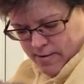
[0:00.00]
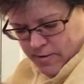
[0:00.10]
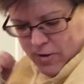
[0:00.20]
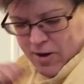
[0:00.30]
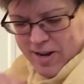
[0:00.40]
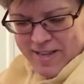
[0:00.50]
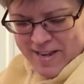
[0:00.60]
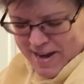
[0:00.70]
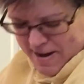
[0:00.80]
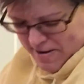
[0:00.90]
So you can
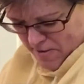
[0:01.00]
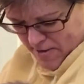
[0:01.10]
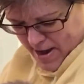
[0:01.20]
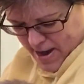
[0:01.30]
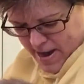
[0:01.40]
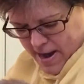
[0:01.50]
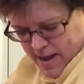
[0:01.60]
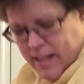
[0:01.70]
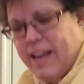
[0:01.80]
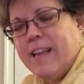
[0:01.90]
see he's already,
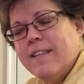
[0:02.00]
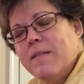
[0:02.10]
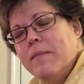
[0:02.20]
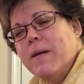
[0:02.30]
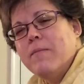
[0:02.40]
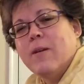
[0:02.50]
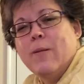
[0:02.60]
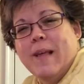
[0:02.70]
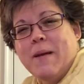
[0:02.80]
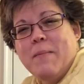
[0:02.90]
like, sometimes he'll
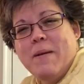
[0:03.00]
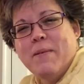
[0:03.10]
lick me,